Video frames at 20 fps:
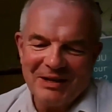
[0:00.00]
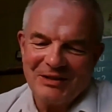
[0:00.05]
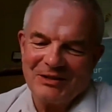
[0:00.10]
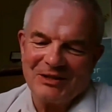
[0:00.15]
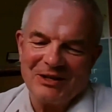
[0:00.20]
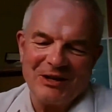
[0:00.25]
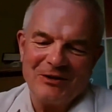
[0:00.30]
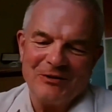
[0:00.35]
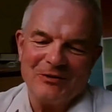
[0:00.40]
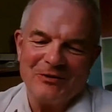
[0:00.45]

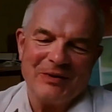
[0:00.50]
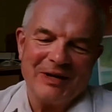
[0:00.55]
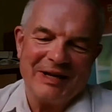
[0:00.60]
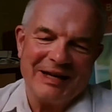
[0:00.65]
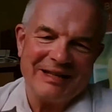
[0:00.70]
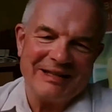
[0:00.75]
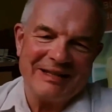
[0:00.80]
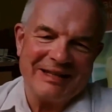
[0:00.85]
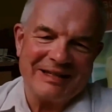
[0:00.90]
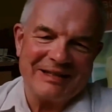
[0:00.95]
So
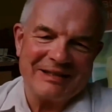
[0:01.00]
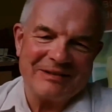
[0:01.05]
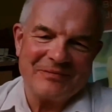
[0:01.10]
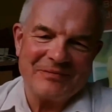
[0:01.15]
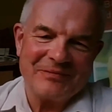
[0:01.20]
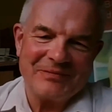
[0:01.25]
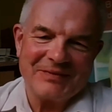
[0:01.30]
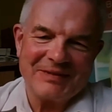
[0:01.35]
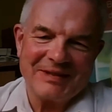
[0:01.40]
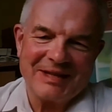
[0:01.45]
that's
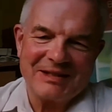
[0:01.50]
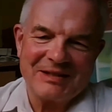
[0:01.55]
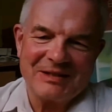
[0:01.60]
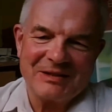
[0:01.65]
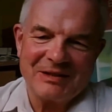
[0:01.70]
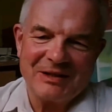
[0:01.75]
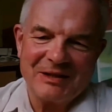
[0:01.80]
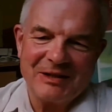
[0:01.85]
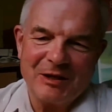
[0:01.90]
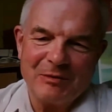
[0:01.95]

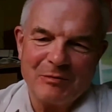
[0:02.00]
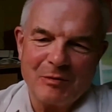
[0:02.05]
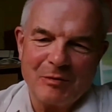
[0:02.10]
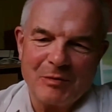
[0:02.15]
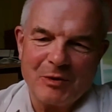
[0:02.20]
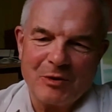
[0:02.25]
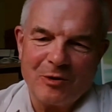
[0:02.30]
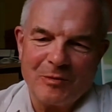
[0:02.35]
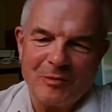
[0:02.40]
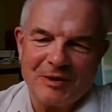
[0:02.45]
Emer
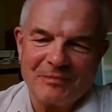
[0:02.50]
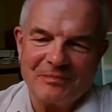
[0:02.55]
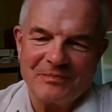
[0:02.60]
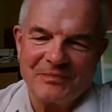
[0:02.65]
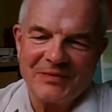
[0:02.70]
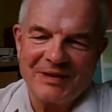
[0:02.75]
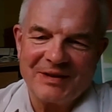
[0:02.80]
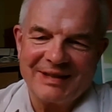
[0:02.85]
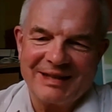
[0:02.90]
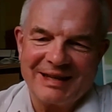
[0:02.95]
McCormack,
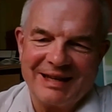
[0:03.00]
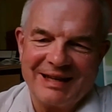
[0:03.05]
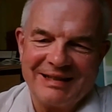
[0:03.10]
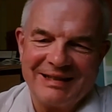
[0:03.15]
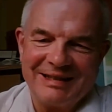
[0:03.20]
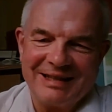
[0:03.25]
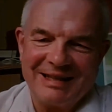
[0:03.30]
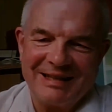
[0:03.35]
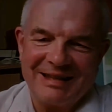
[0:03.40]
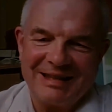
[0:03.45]

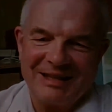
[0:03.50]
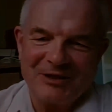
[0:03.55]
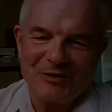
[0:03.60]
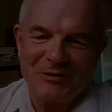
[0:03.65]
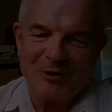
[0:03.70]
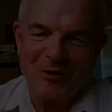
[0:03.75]
and thanks